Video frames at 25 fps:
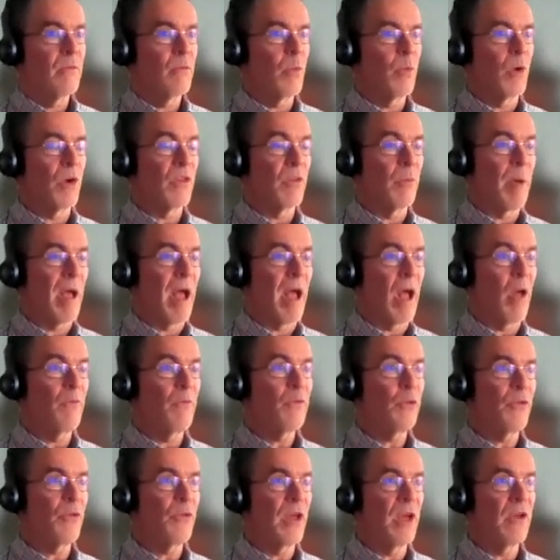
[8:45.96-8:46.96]
one of the
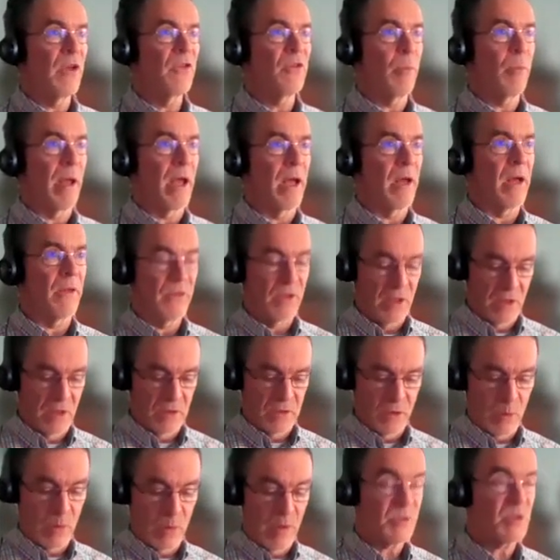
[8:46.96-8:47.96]
powerful things about the
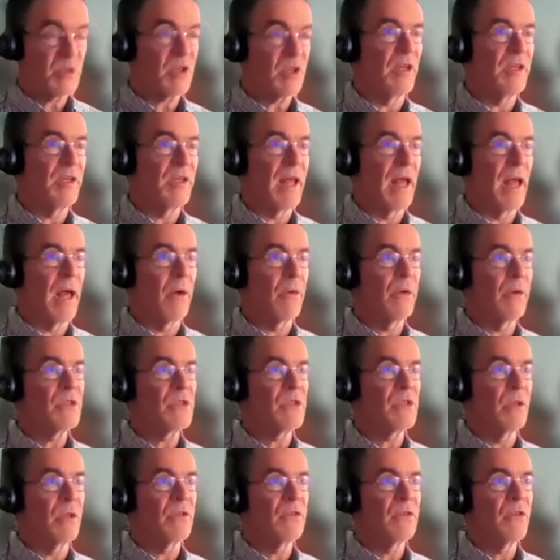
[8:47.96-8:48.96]
website now is
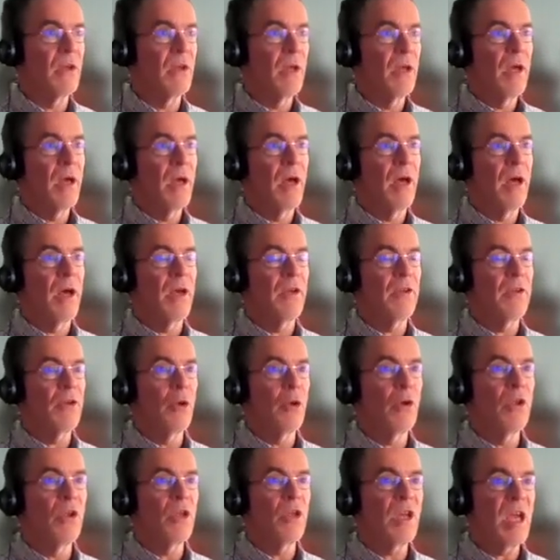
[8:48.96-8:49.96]
that
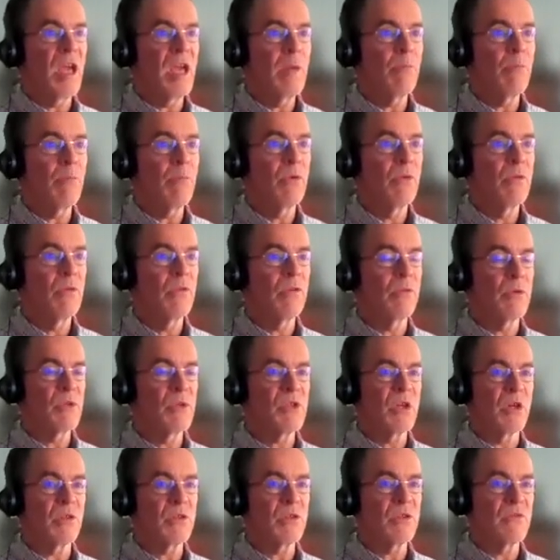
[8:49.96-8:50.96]
you can keep the
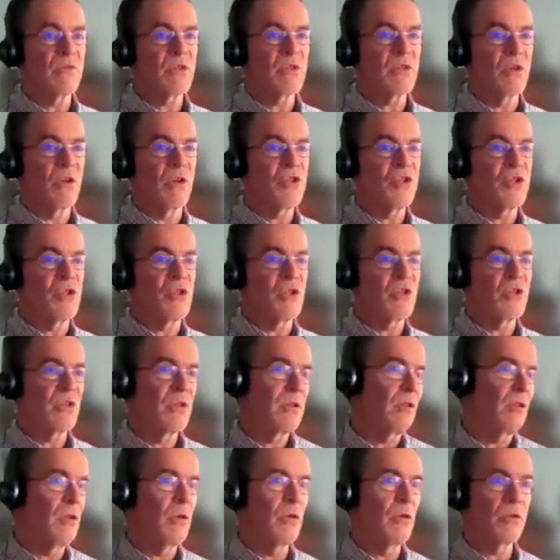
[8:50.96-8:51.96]
results of searches.
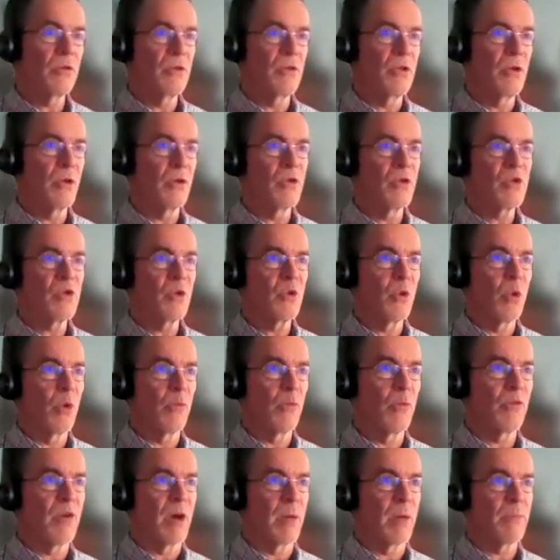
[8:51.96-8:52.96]
You can store
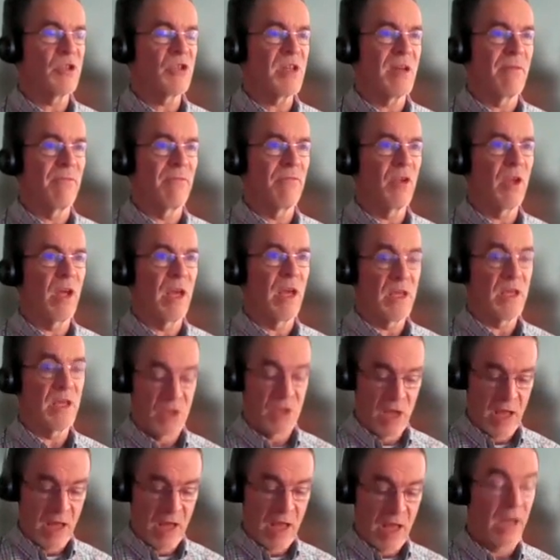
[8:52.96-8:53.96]
them for up to 7 days.
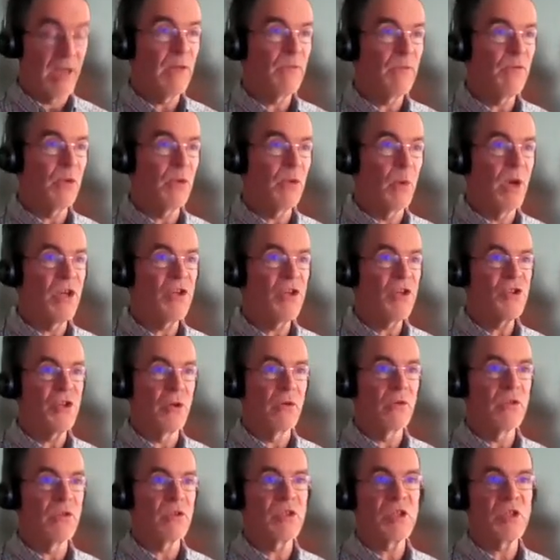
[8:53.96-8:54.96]
And if you wish,
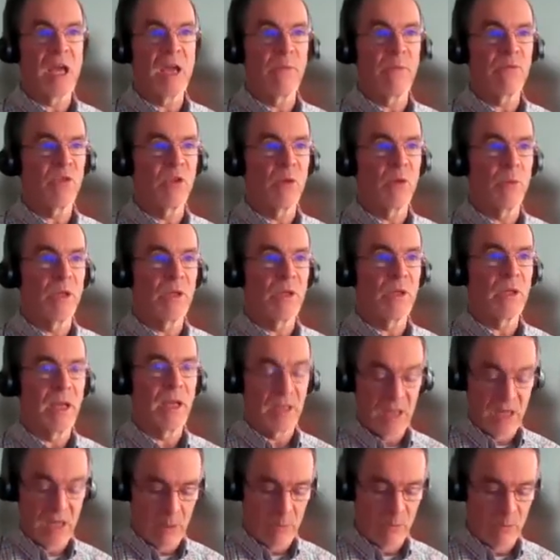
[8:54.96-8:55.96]
you can save them
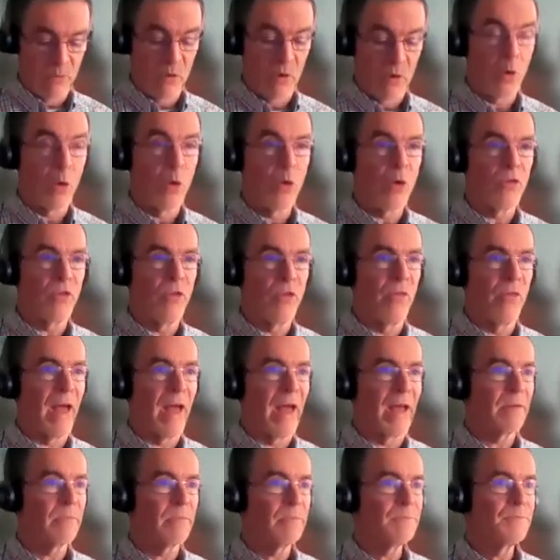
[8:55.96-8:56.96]
and keep them for longer than
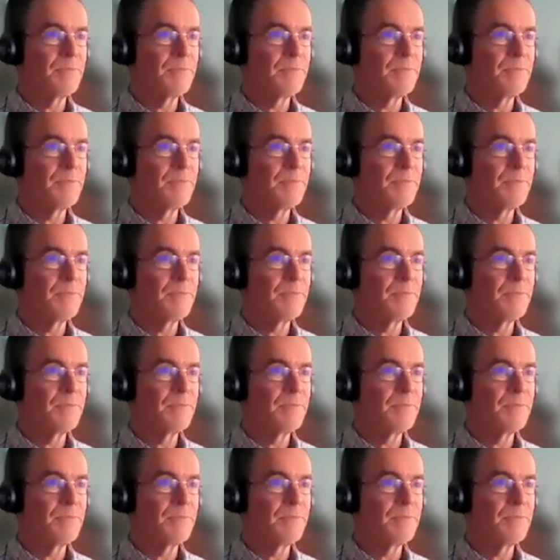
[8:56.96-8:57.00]
that.